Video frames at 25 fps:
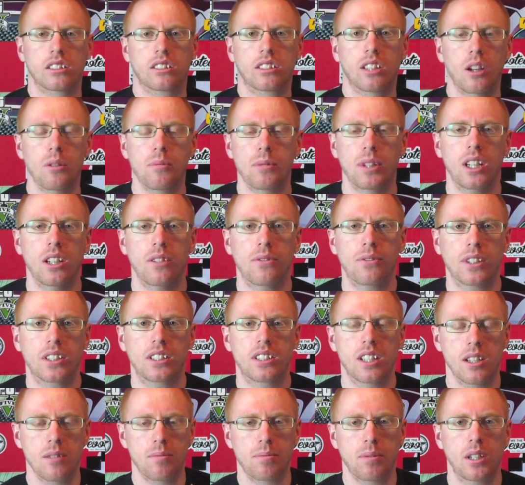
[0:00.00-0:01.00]
Toby here for
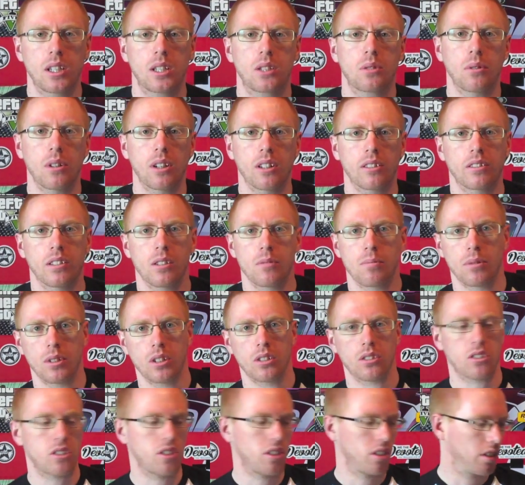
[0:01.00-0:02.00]
TP23
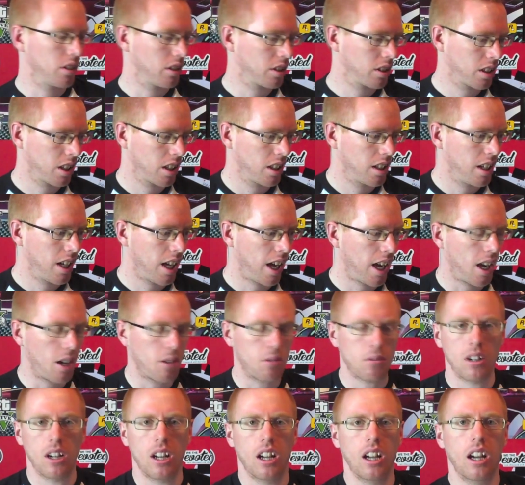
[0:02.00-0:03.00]
Productions. Now,
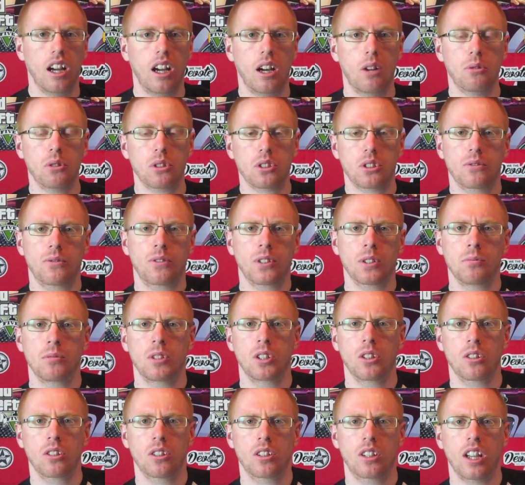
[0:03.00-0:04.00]
I watched a film the
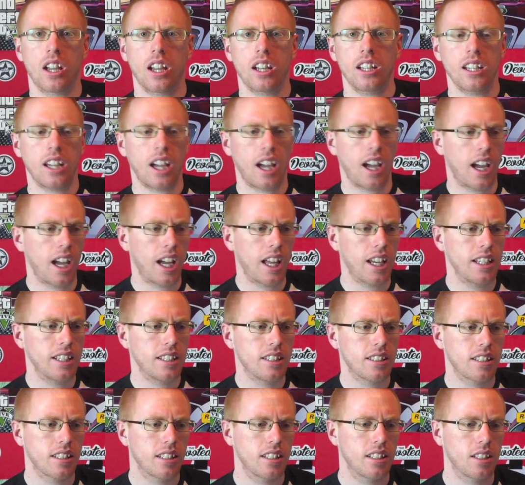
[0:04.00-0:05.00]
other day, and
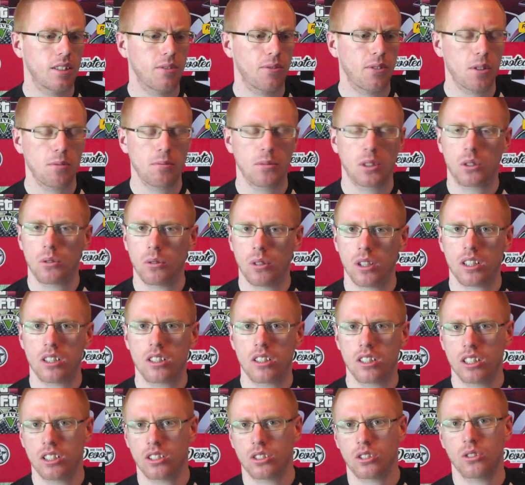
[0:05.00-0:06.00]
the film in
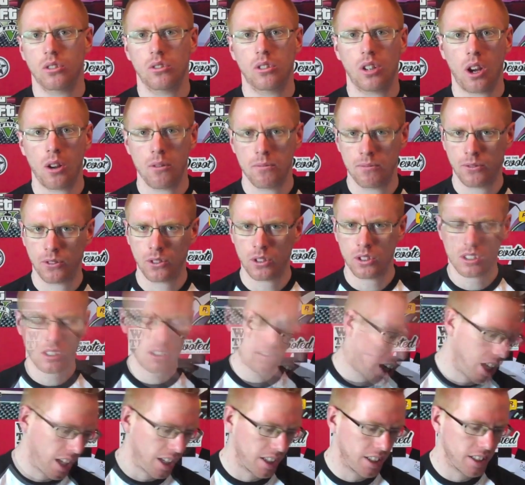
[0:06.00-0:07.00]
question is called Homefront,
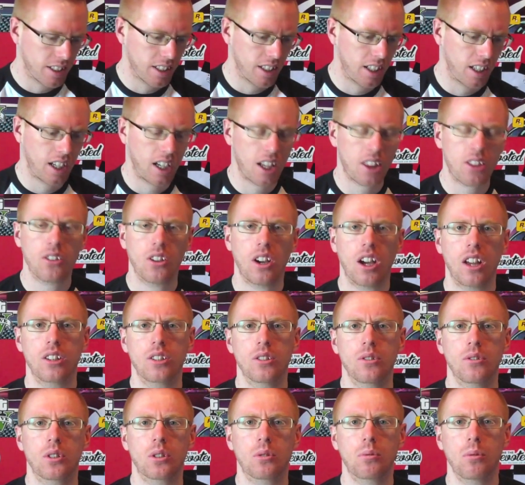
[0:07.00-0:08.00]
and I thought I'd
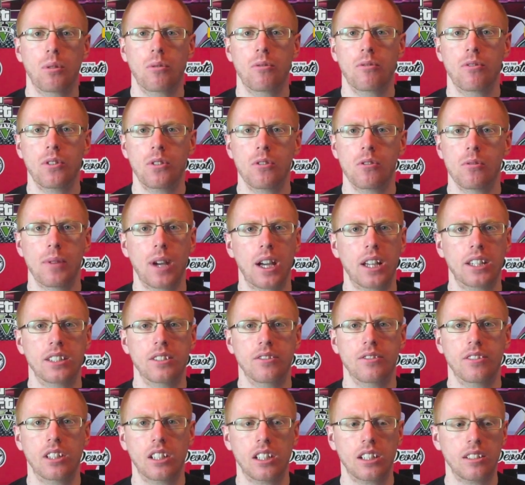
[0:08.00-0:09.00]
do a quick review about it,
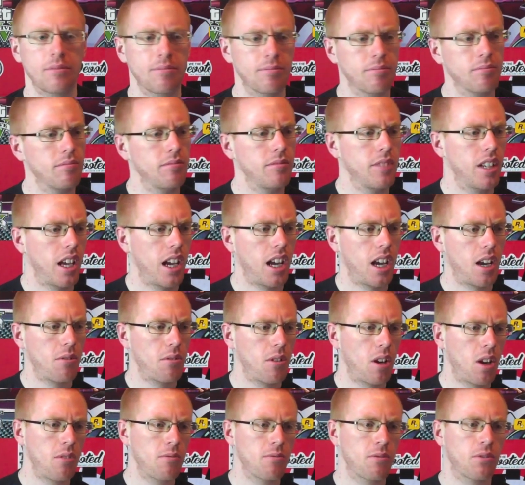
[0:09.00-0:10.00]
really. Now,
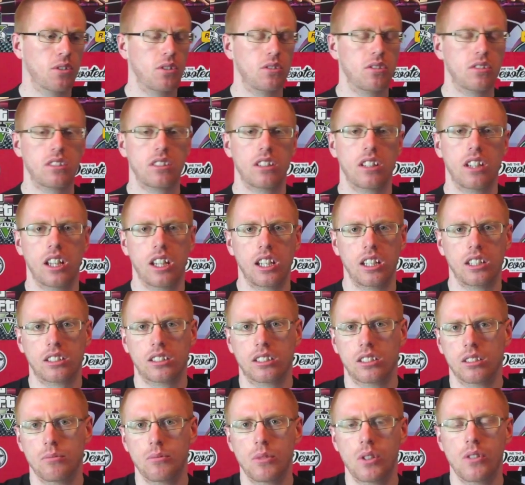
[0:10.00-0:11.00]
Homefront, it's
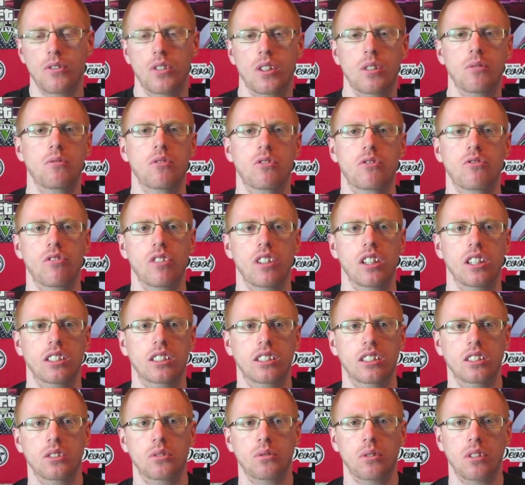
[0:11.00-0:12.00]
a movie that was released
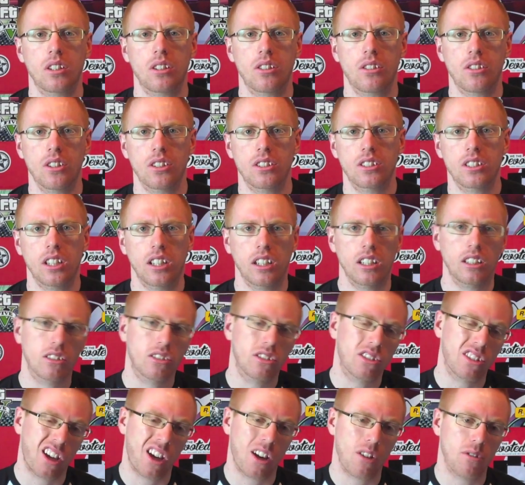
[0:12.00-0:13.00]
in 2013,
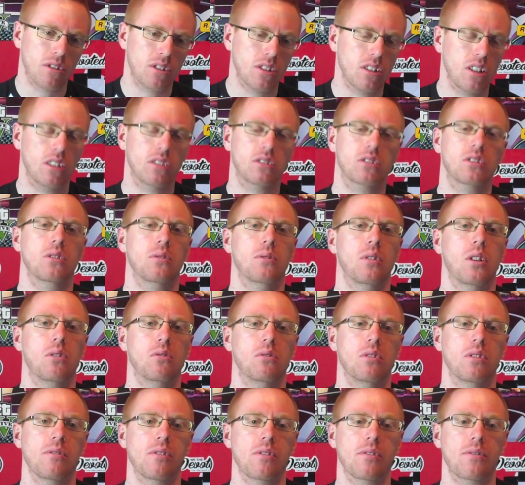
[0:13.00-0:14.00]
so it's not too
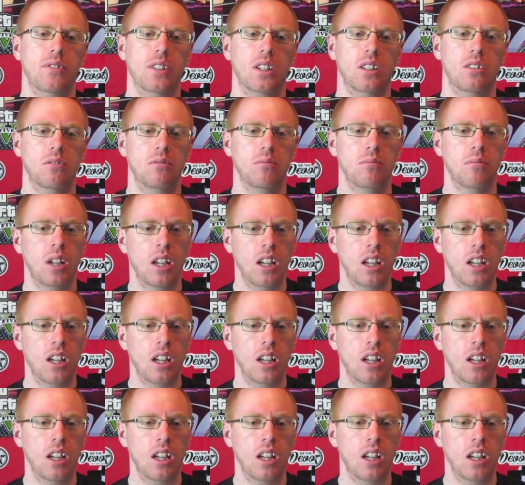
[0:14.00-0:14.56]
old of a film.